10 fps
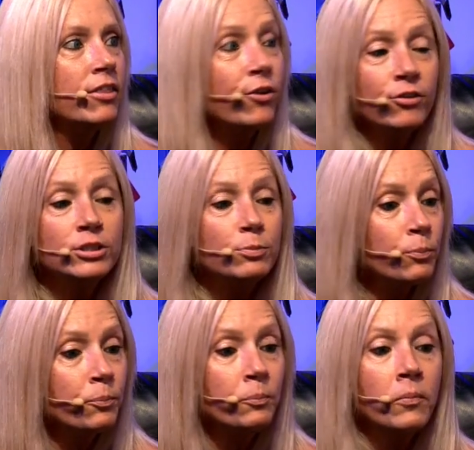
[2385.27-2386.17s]
There's
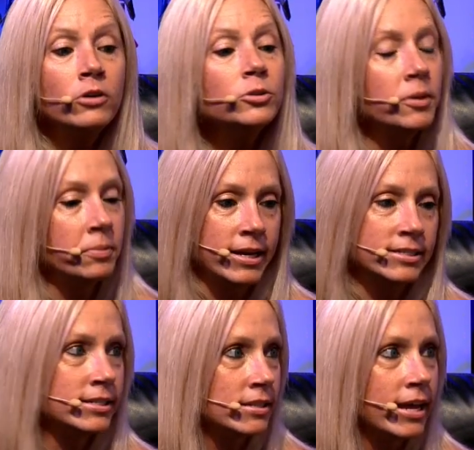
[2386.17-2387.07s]
multiple
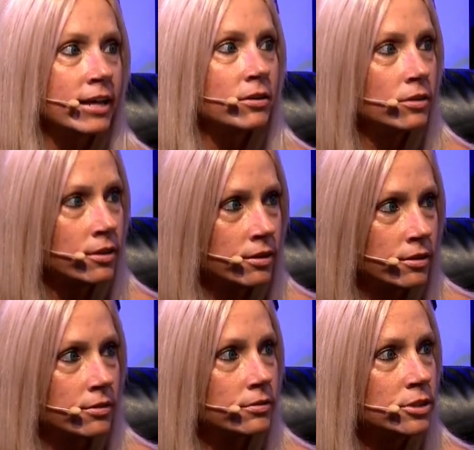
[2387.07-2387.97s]
places like
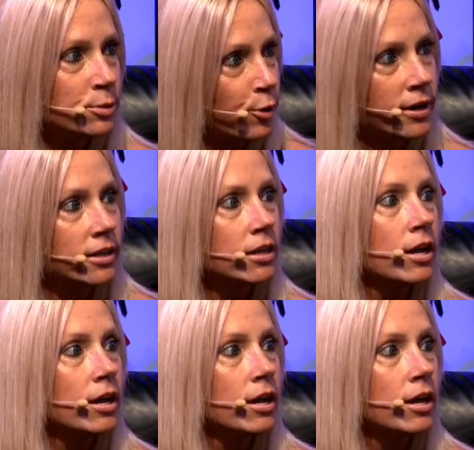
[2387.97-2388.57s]
the Spring.